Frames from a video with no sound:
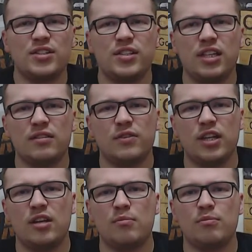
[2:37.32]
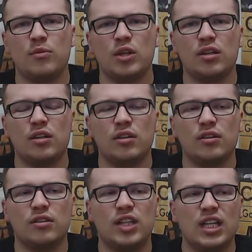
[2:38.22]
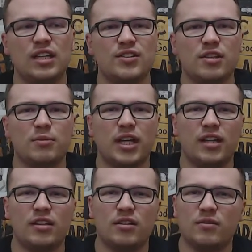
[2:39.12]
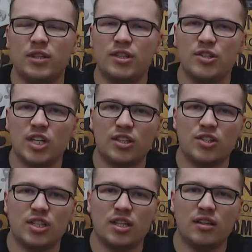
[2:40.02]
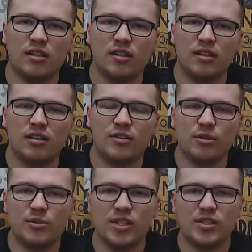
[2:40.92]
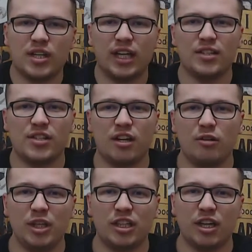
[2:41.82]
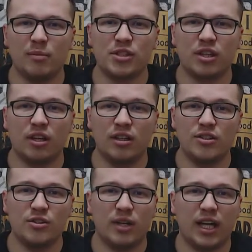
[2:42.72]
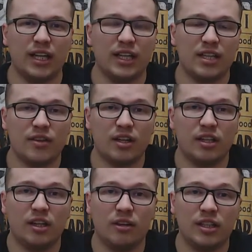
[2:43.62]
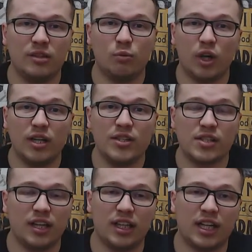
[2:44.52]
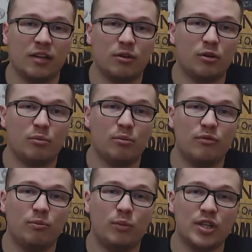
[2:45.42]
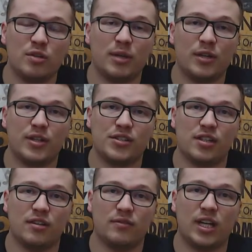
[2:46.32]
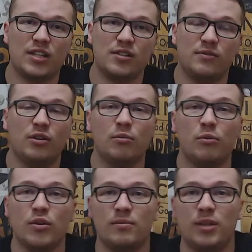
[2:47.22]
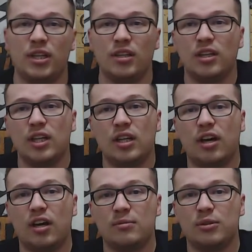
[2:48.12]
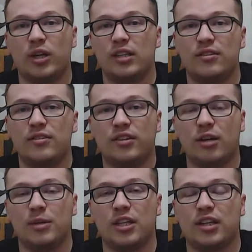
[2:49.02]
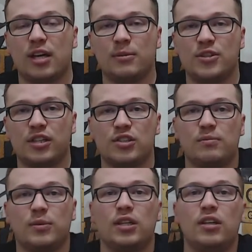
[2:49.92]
scene of him getting some kind of injection. So is this, I guess, how he becomes Carnage? So I kind of thought he already was. Again, I don't know much about this stuff, guys. If you know more than me, go ahead and tell me in the comment section. But